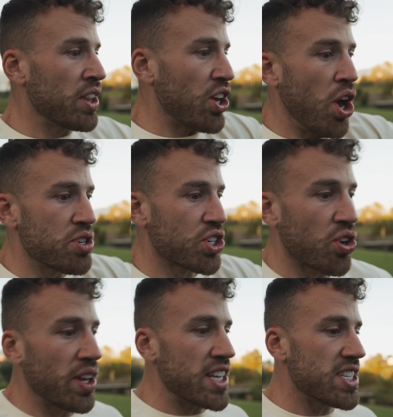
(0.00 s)
Like, oh, this
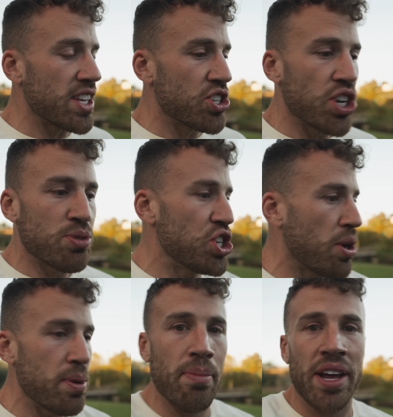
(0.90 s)
girl I see at the gym, she
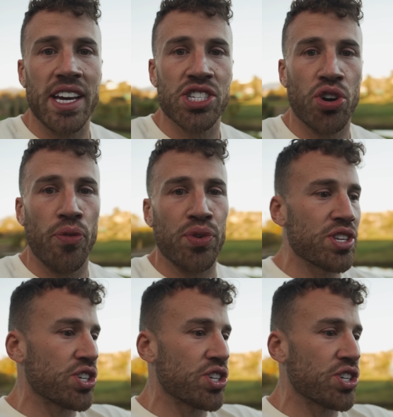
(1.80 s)
could be my next girlfriend.